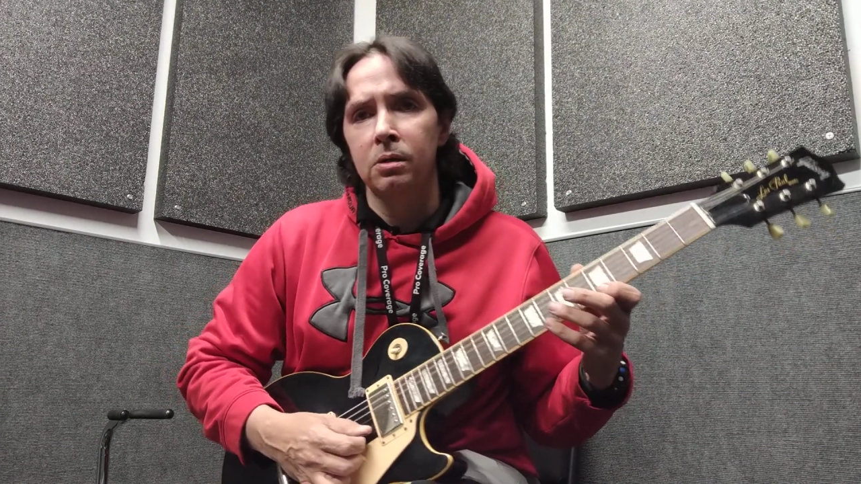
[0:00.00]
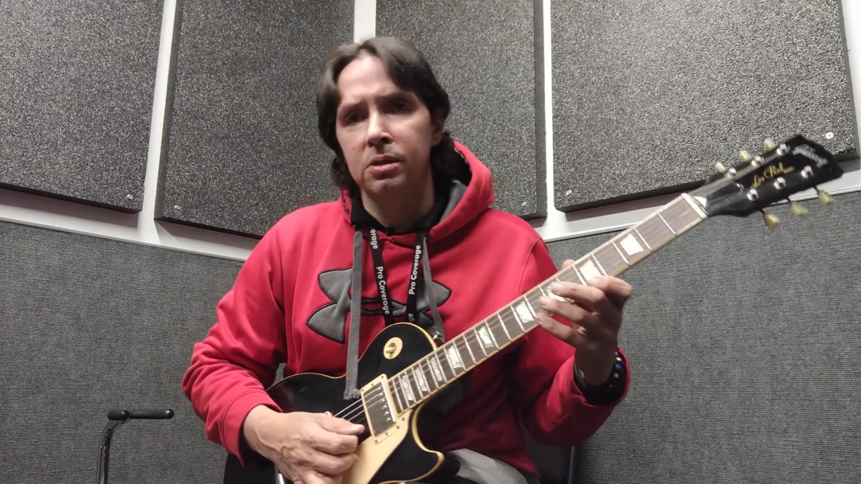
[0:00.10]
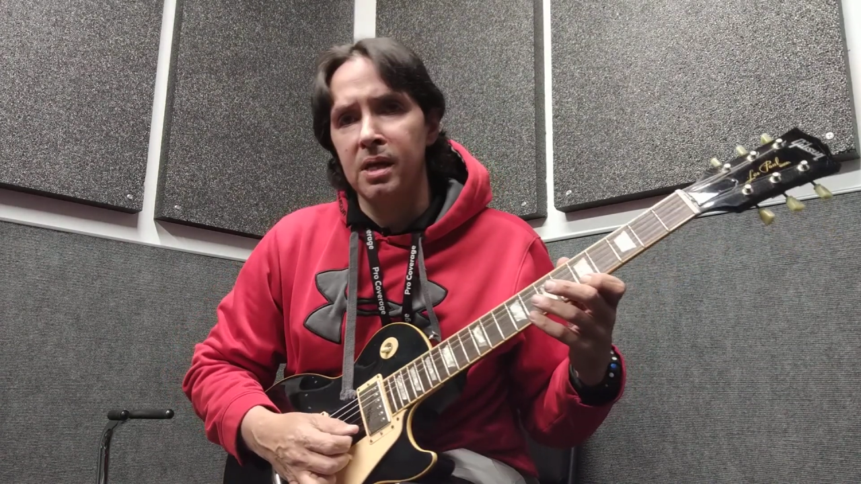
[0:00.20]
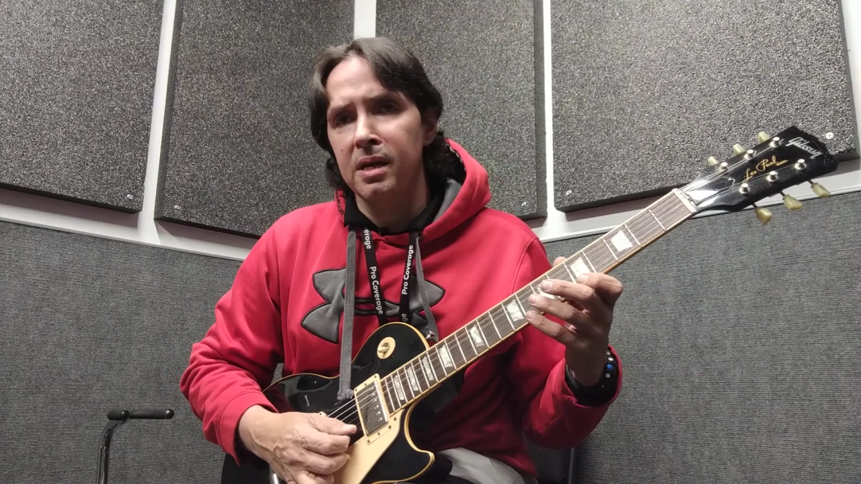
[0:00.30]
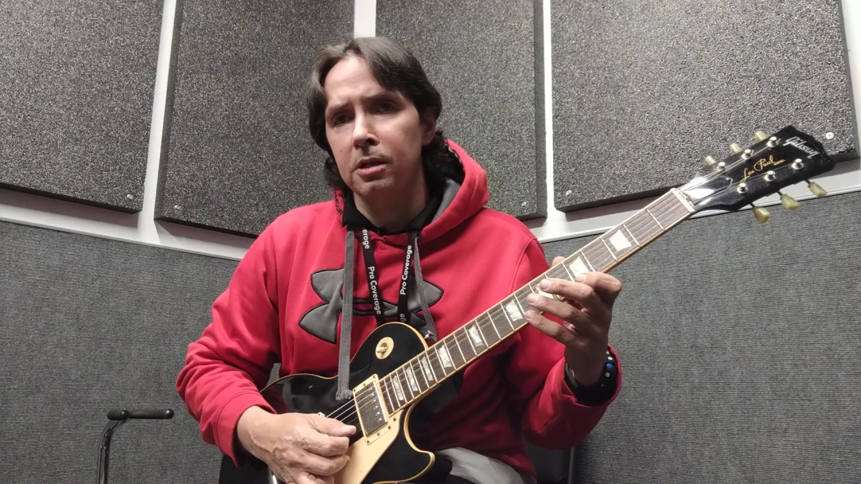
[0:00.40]

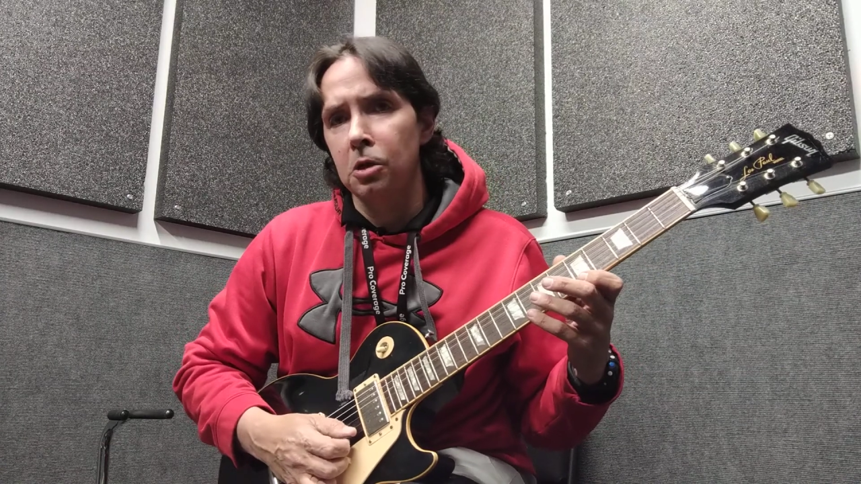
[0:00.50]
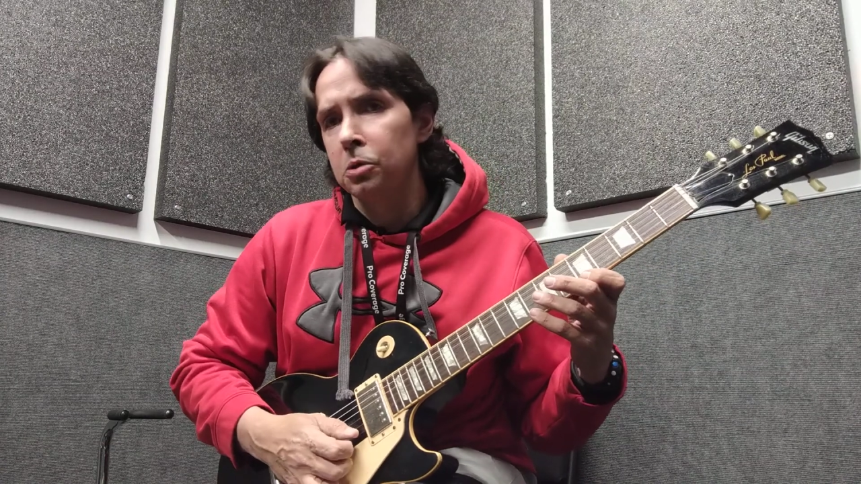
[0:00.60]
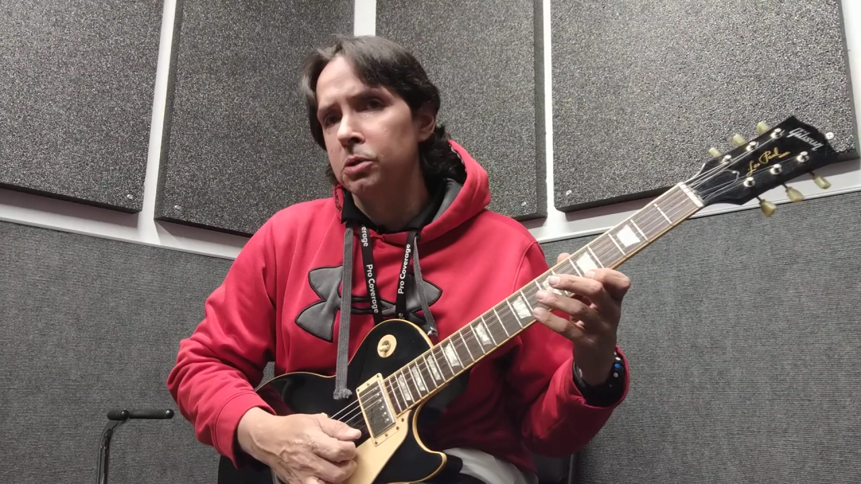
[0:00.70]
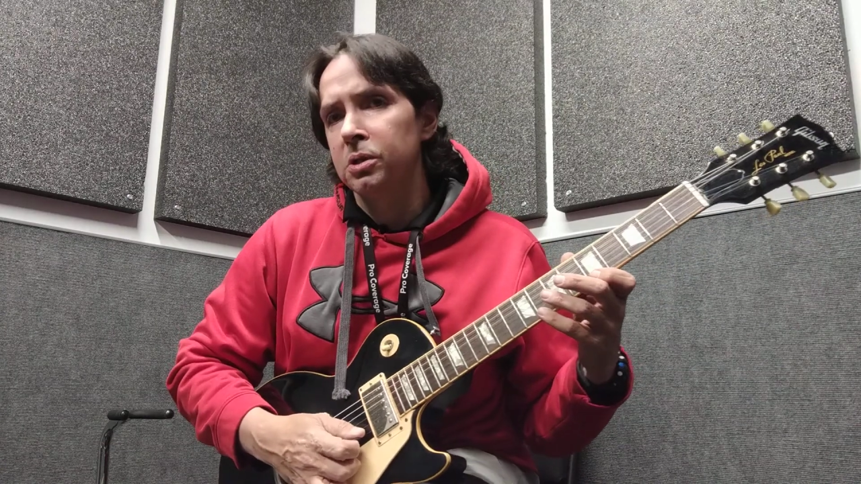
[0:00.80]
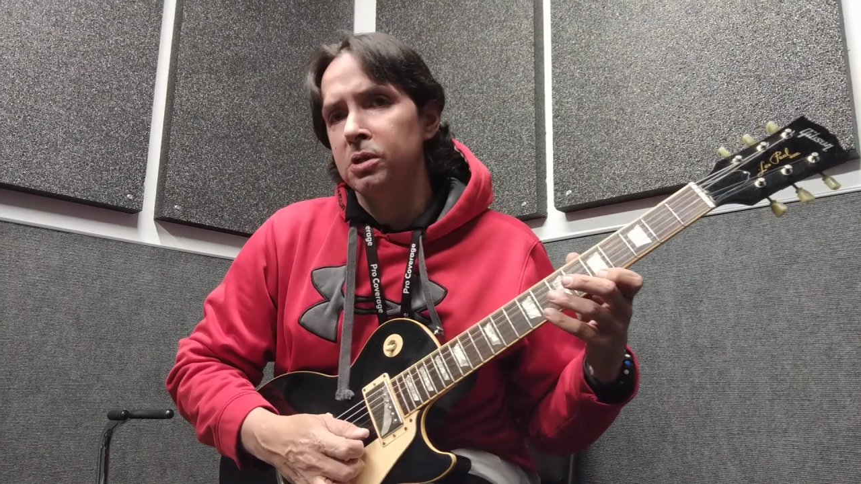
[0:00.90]
staying
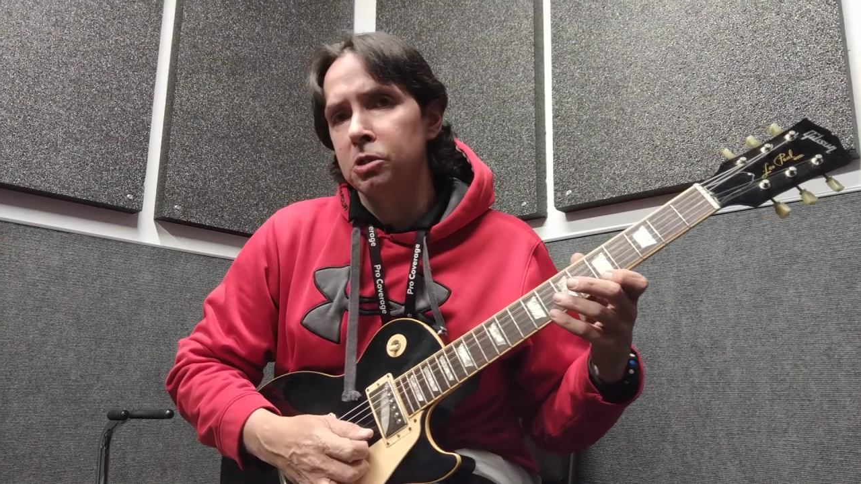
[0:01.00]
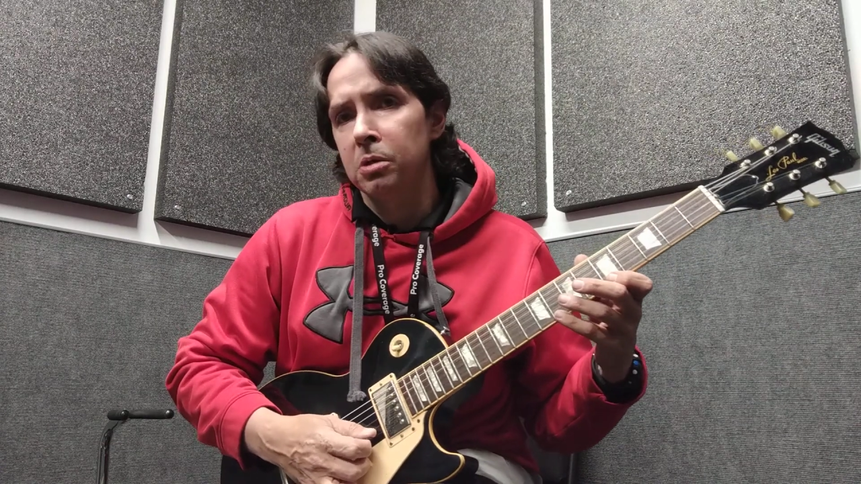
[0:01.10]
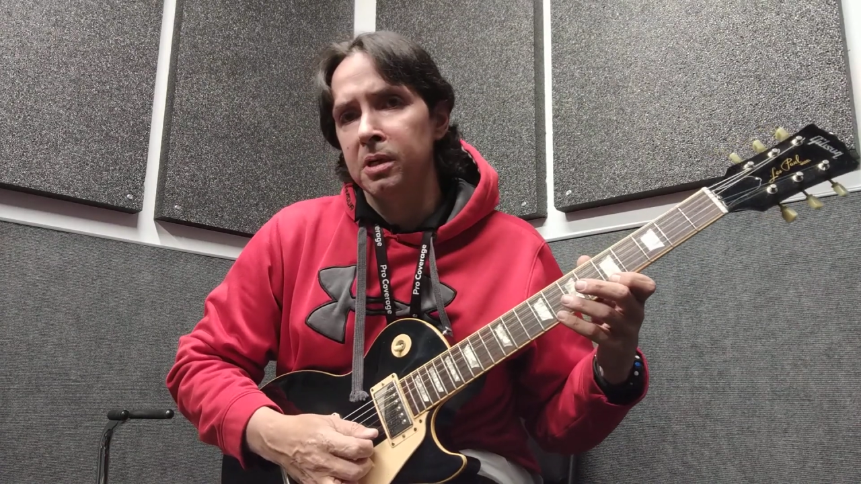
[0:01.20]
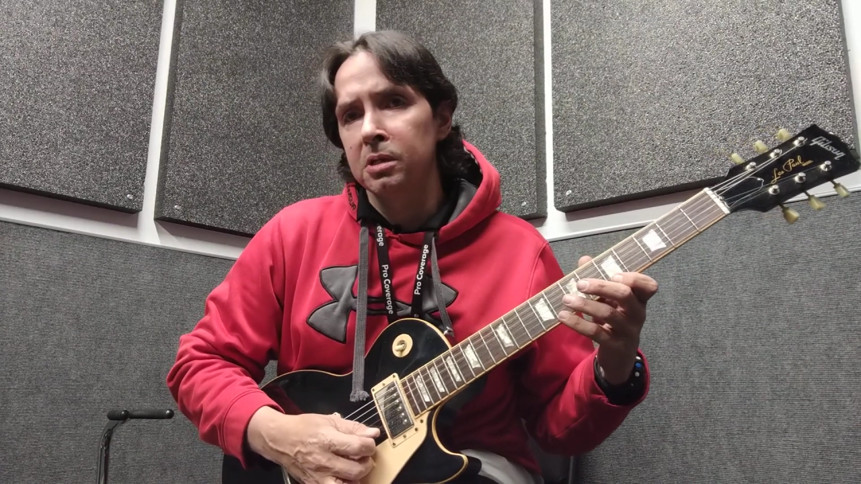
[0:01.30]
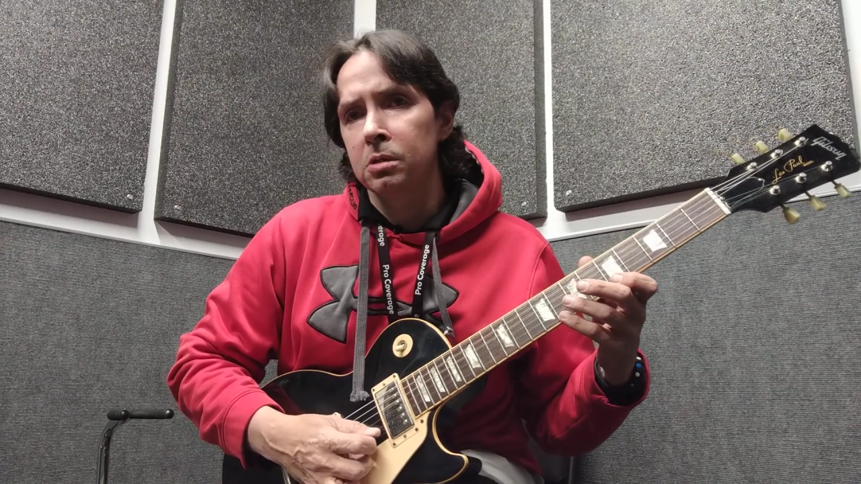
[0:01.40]
local to the
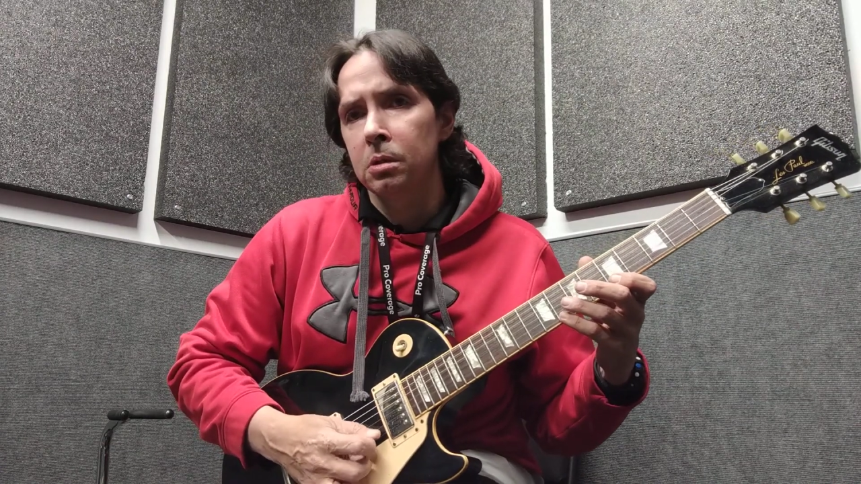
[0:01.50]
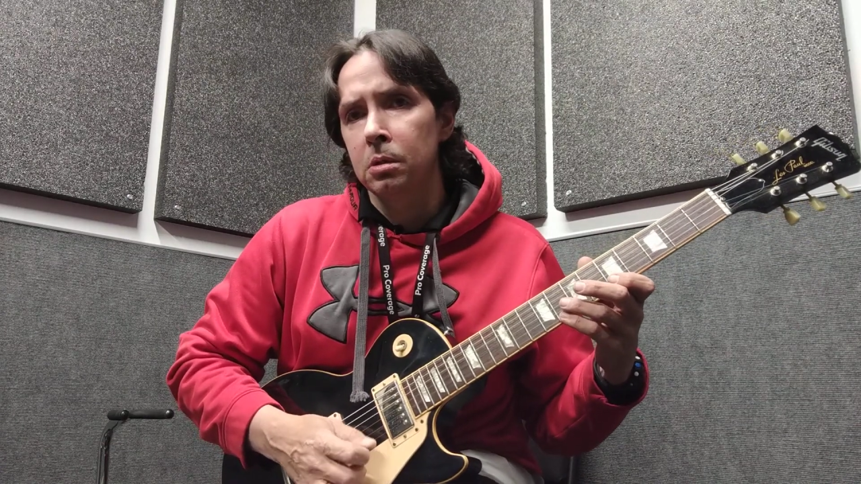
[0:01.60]
strings.